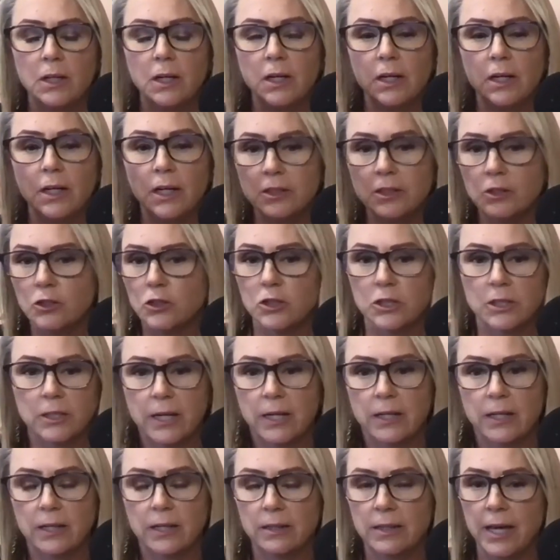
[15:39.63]

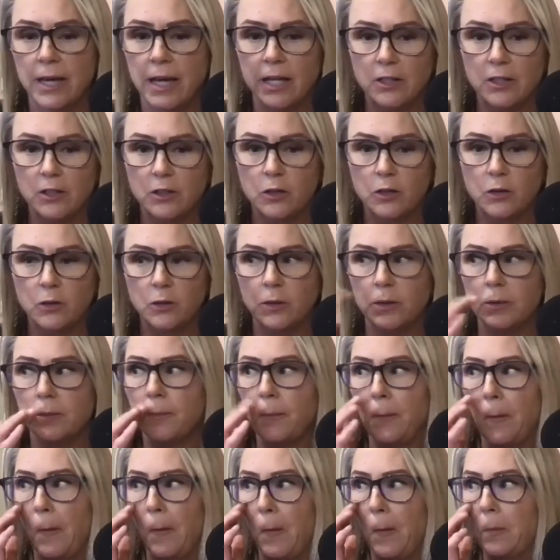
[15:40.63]
understanding that,
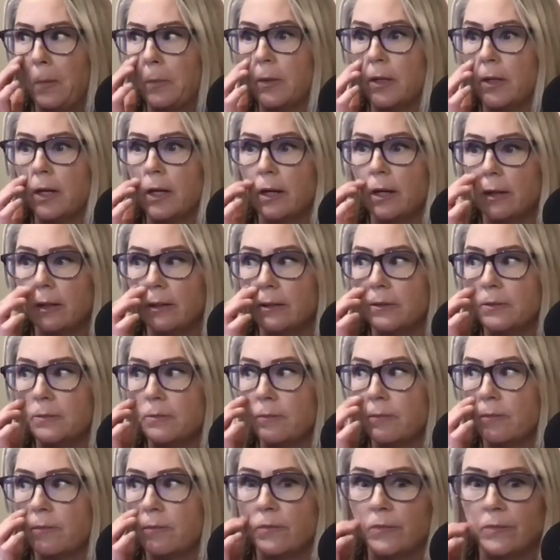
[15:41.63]
the
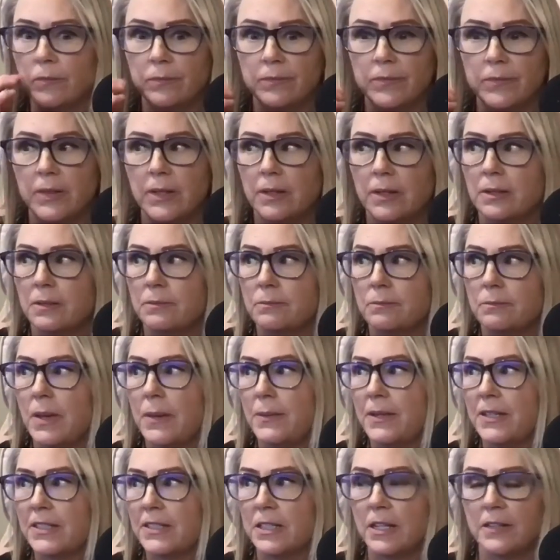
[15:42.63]

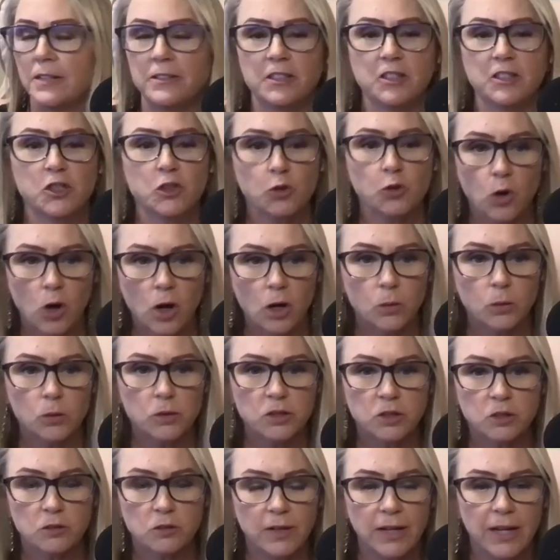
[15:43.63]
maybe it's not the strong will
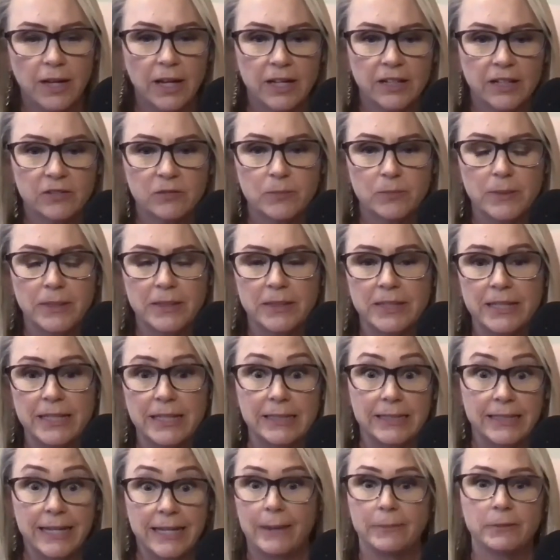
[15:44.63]
survive, but the
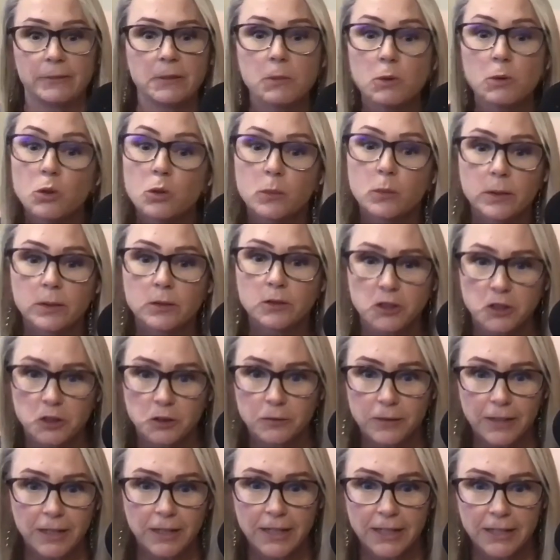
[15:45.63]
adaptable will
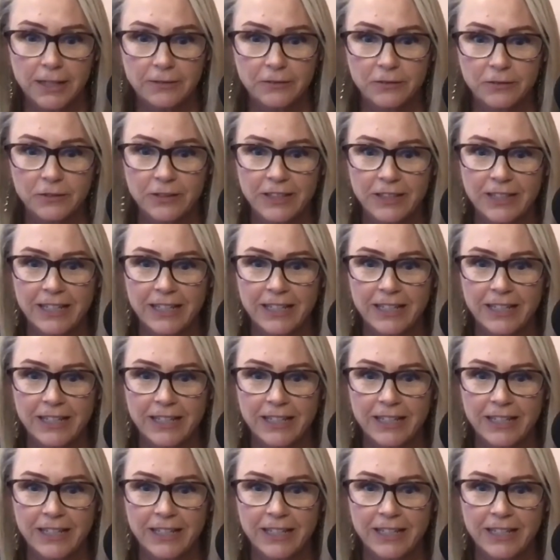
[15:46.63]
survive.